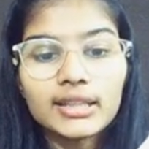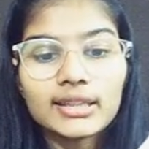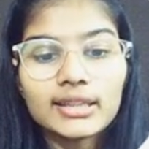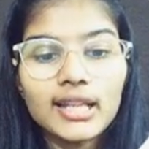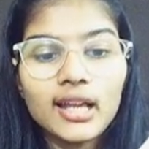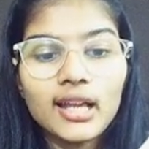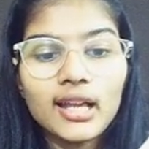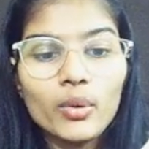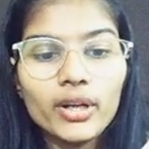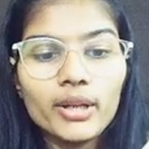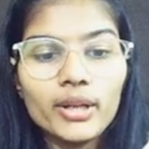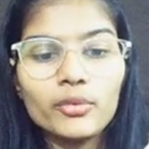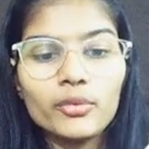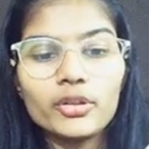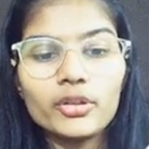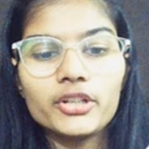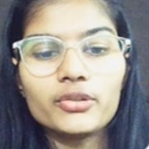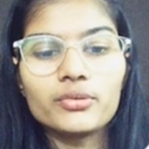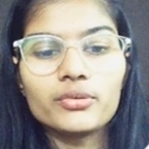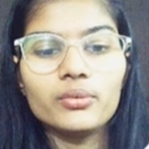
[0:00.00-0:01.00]
Now what I'm
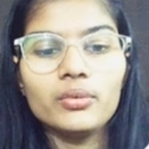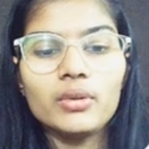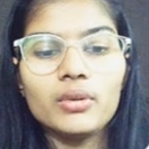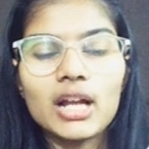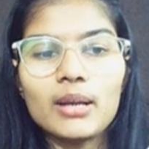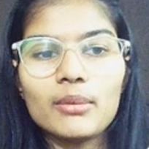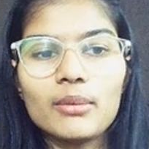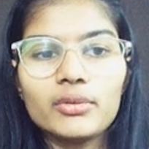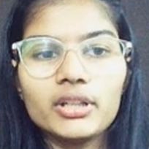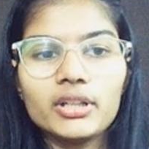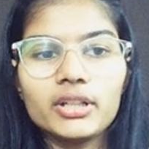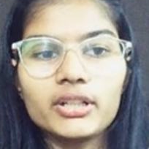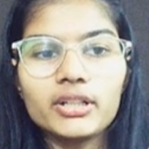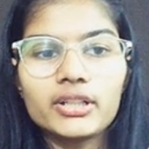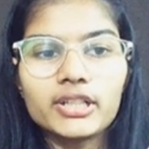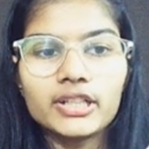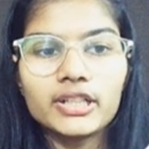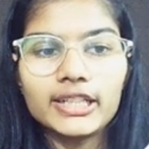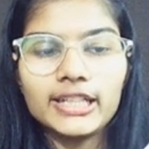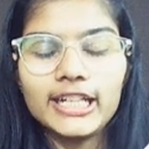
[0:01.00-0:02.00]
going to do, I'm going to
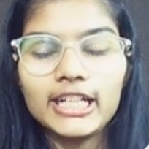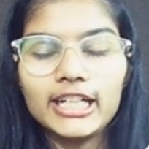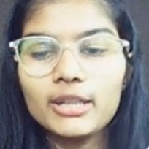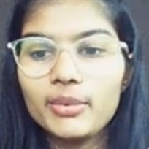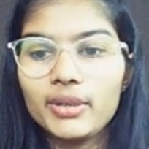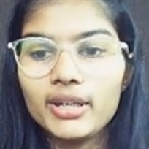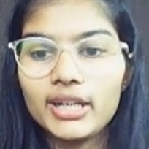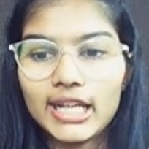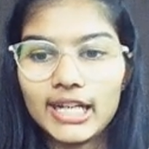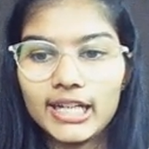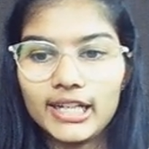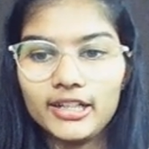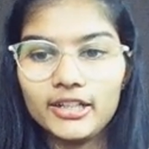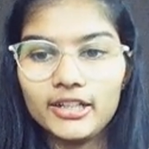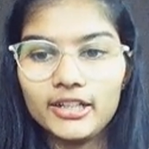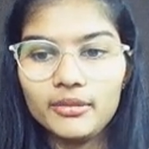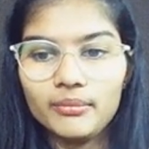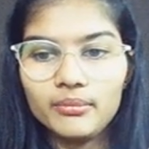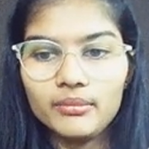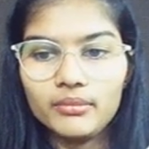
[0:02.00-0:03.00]
create up a
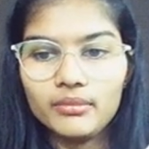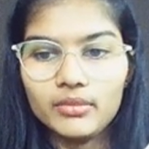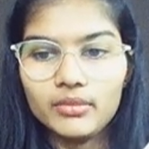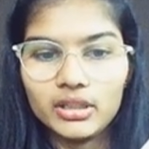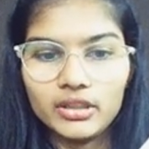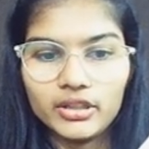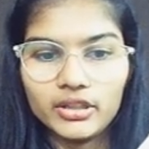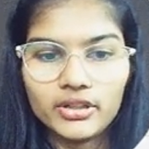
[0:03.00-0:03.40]
random